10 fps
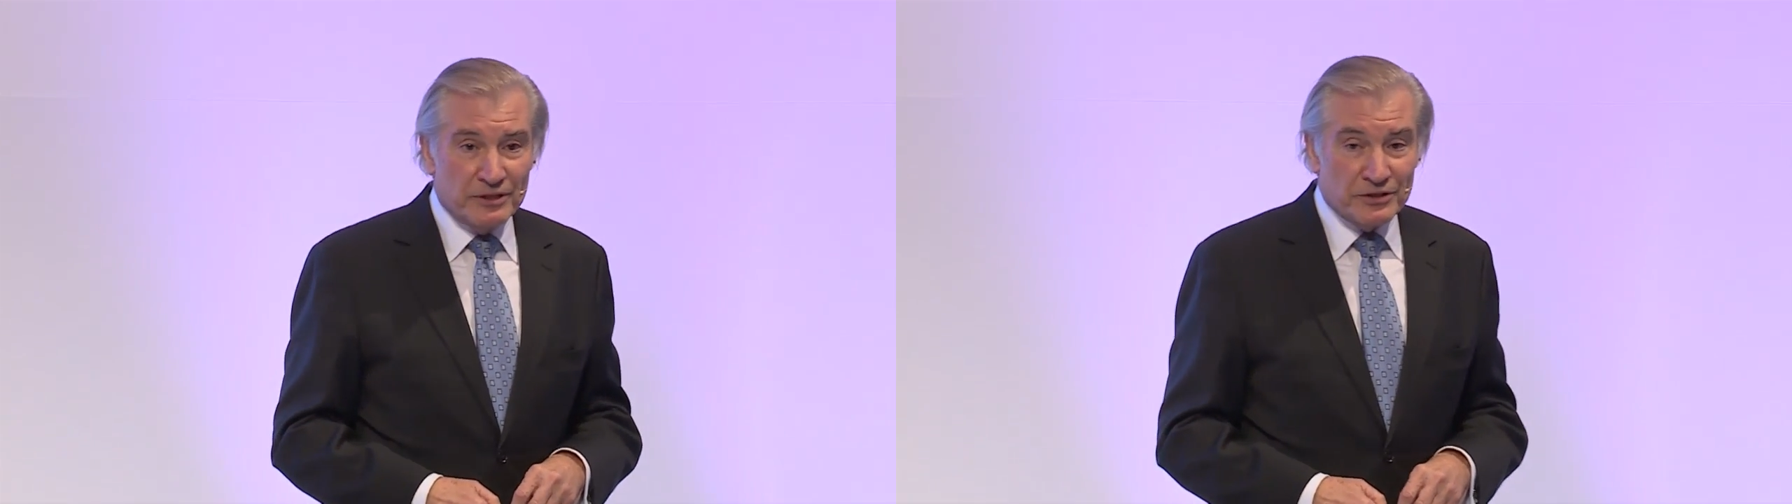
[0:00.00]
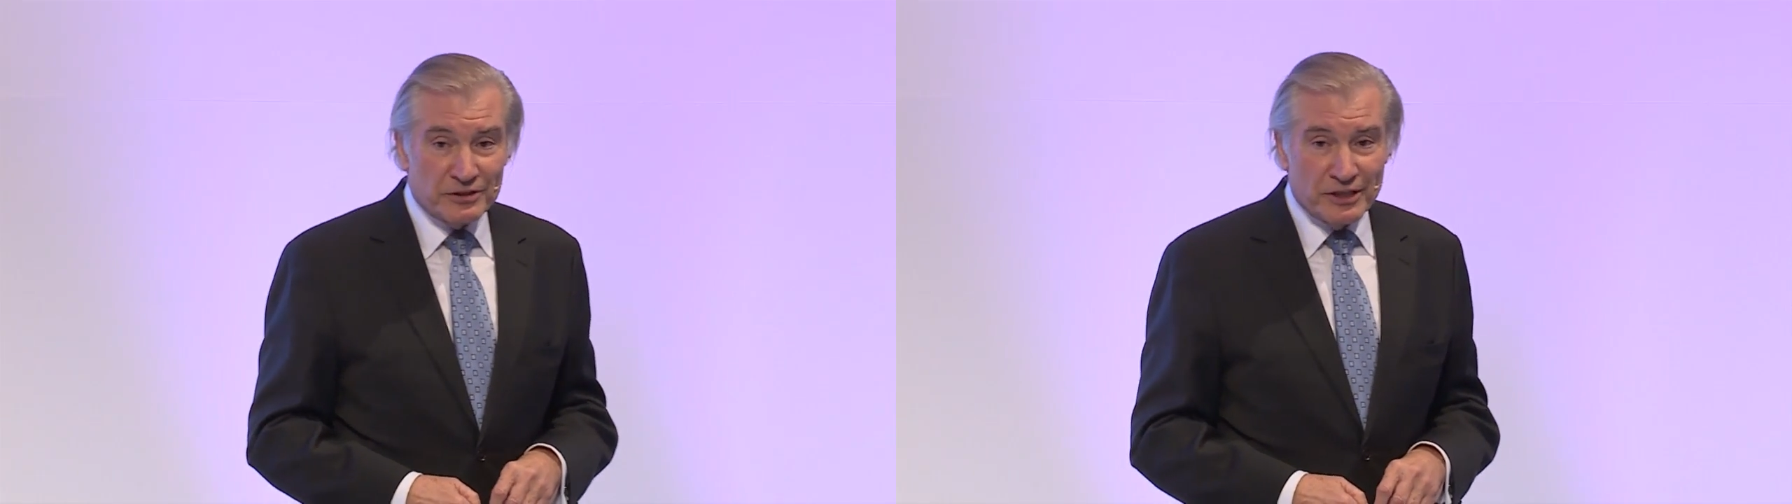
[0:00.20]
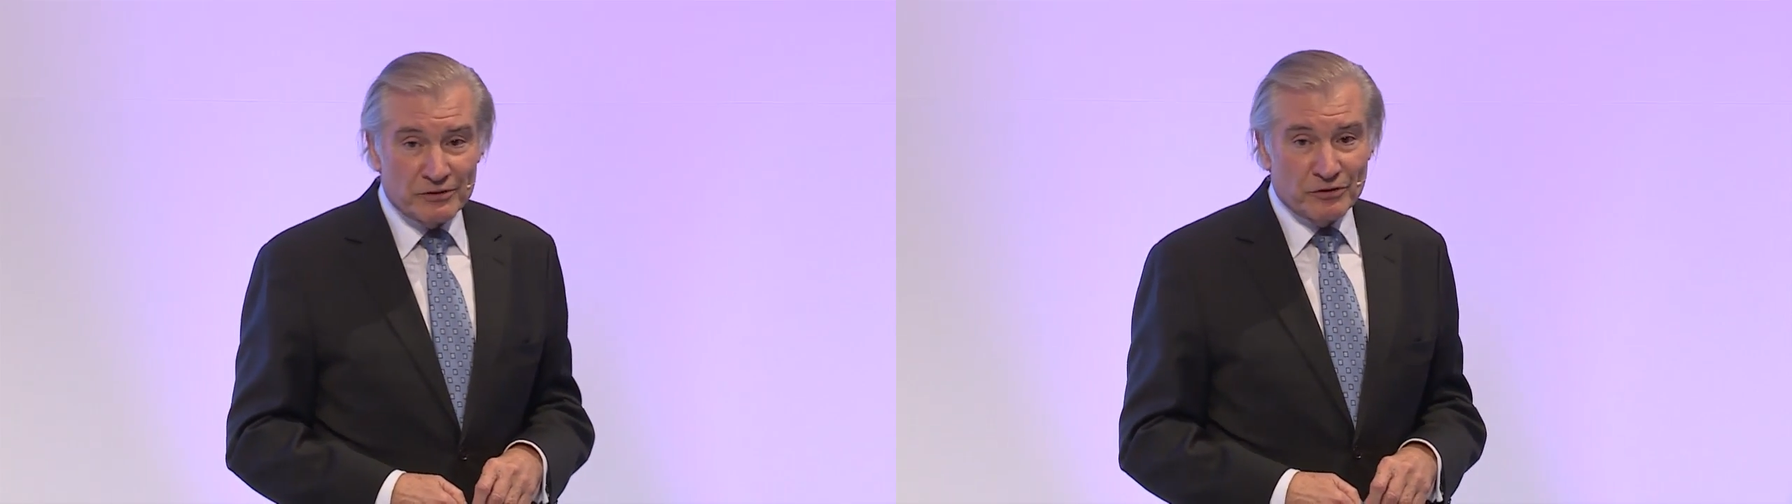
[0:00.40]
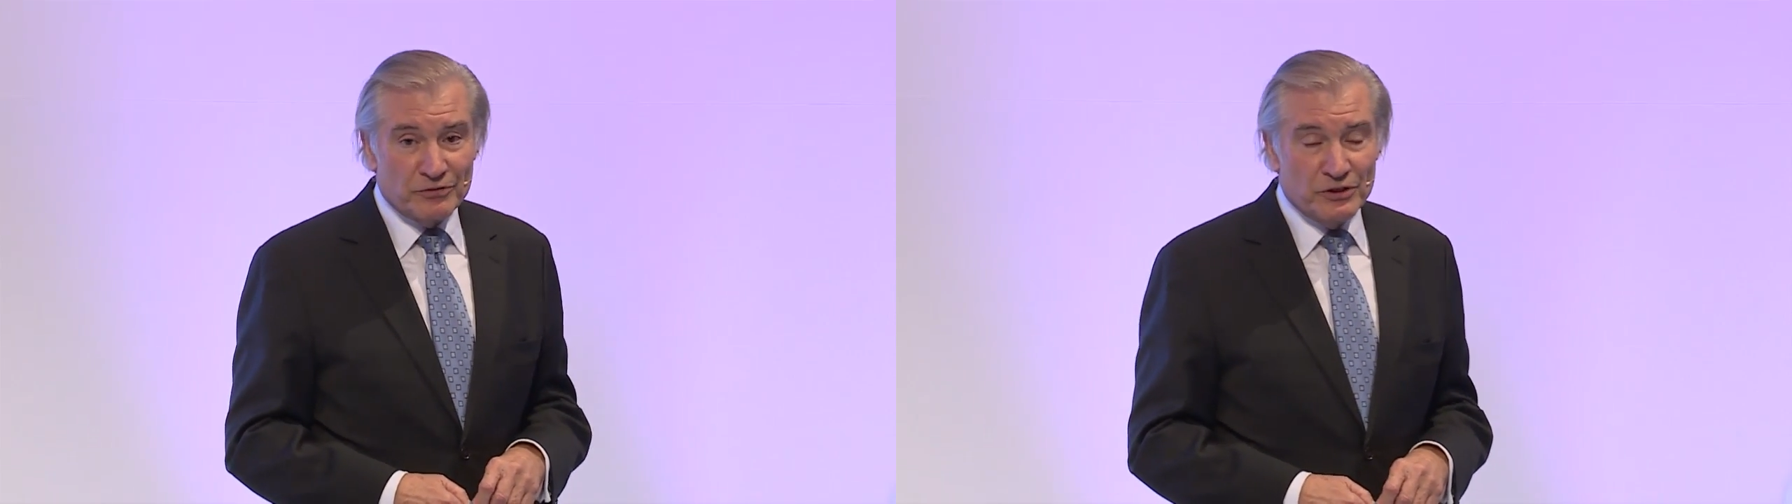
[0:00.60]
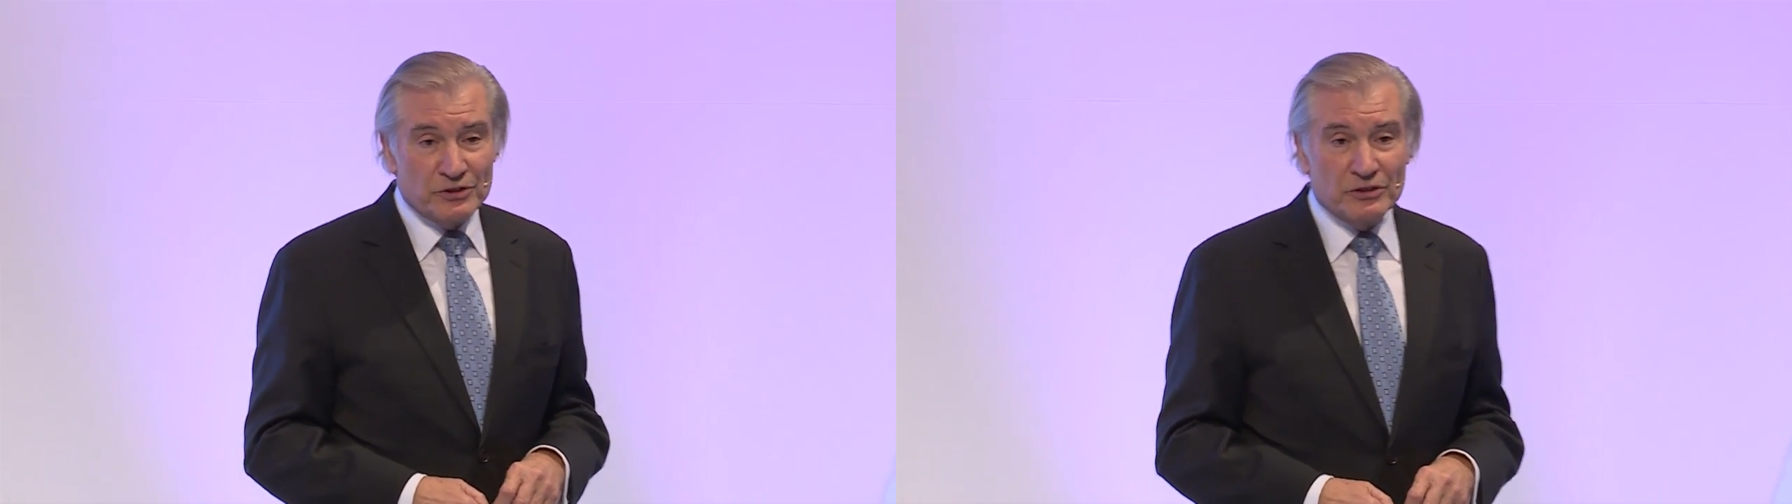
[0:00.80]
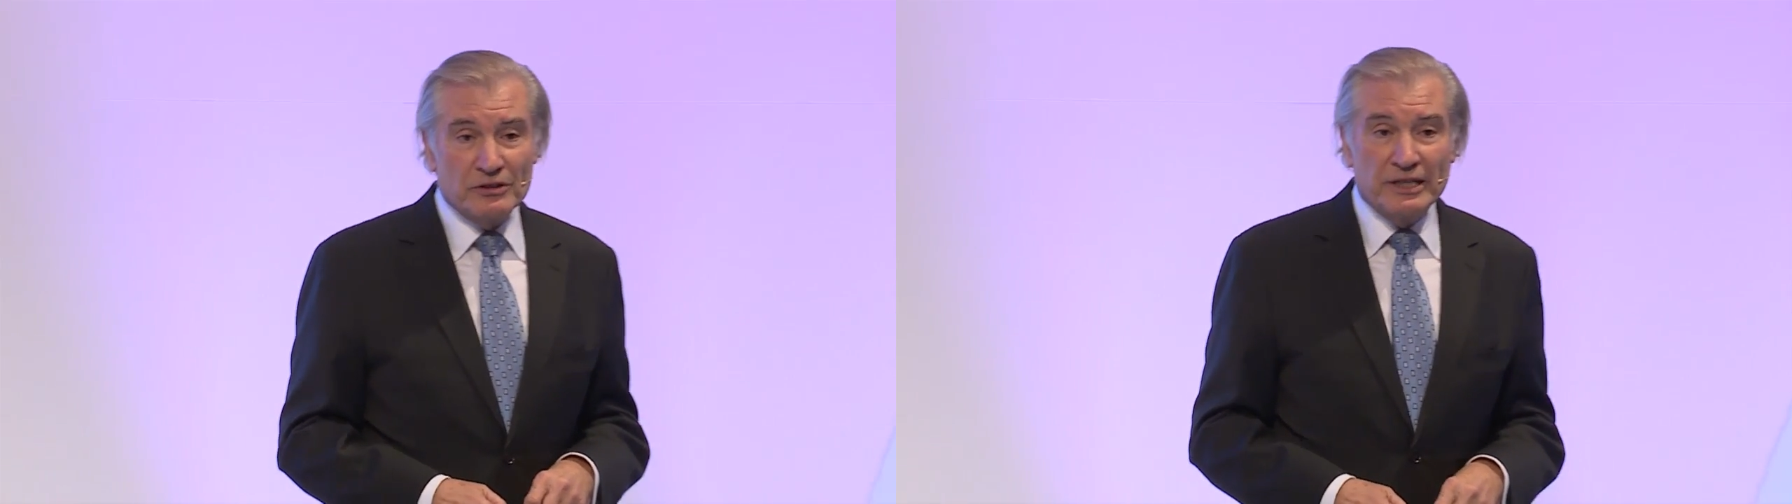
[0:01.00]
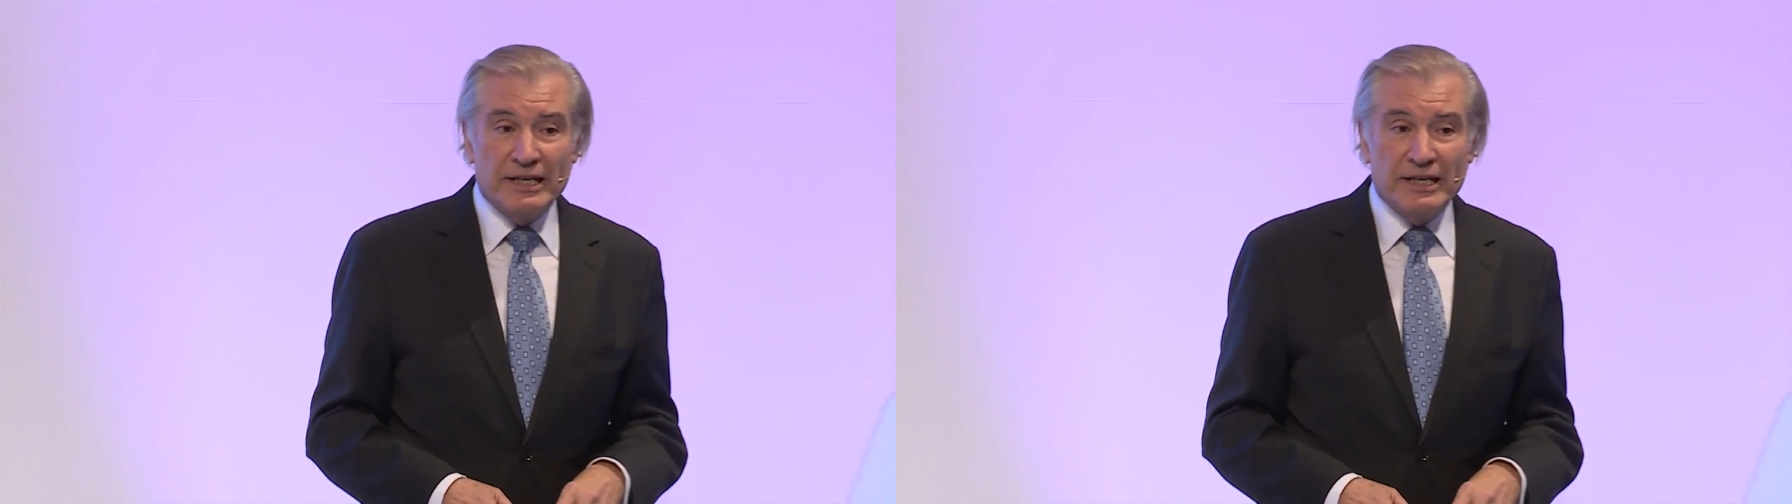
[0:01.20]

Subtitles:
successful future.